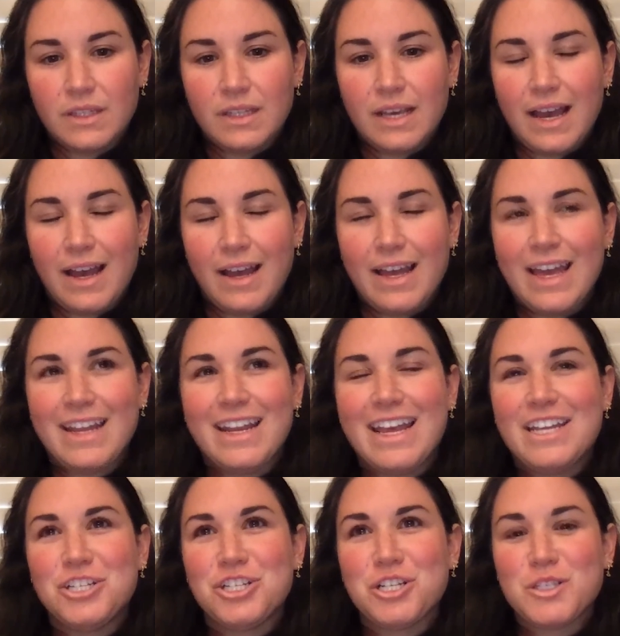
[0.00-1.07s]
Yeah.
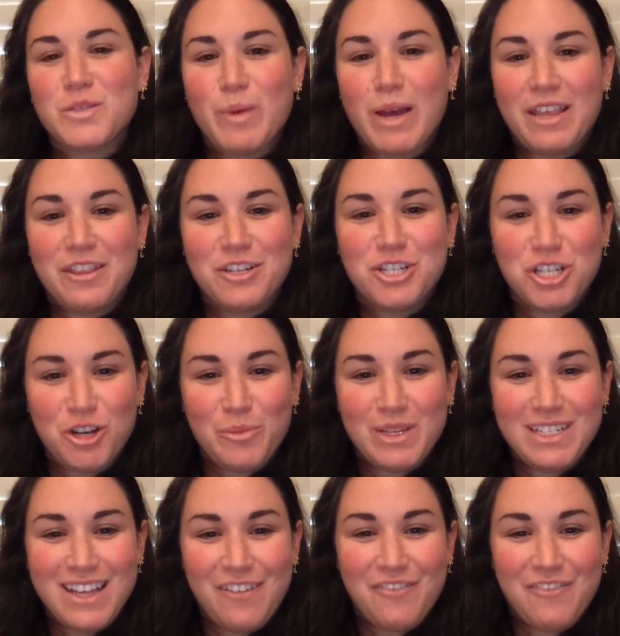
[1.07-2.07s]
And just by the German